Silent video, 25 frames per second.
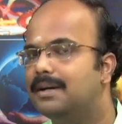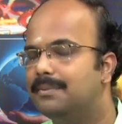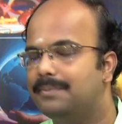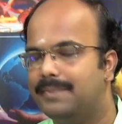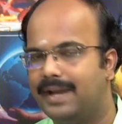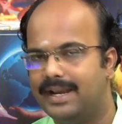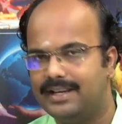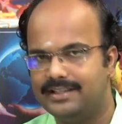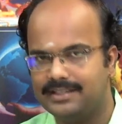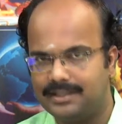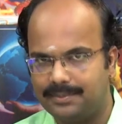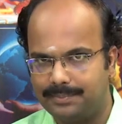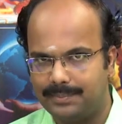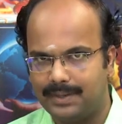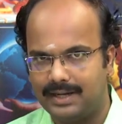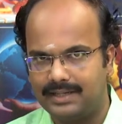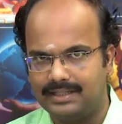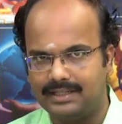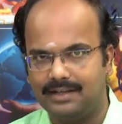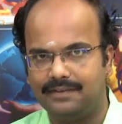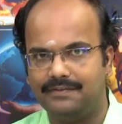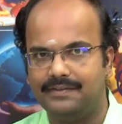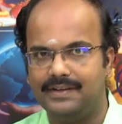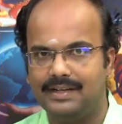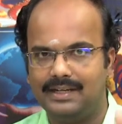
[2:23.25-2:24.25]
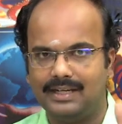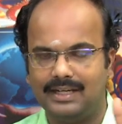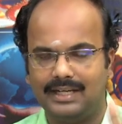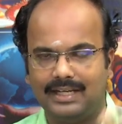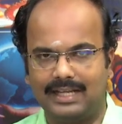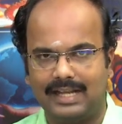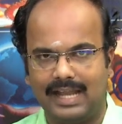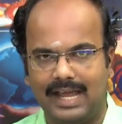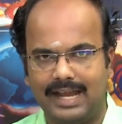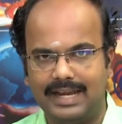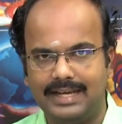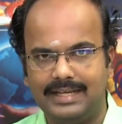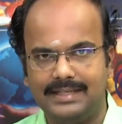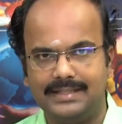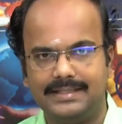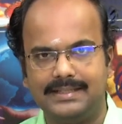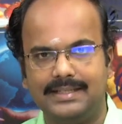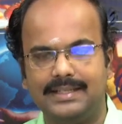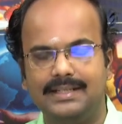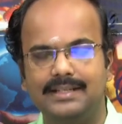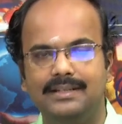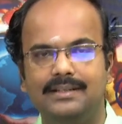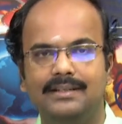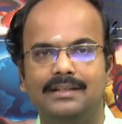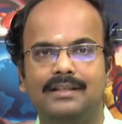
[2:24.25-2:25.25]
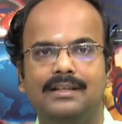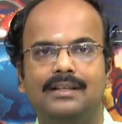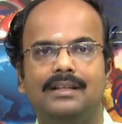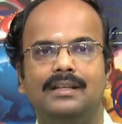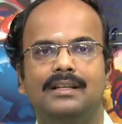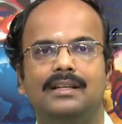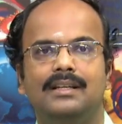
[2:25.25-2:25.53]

a major part of it lies in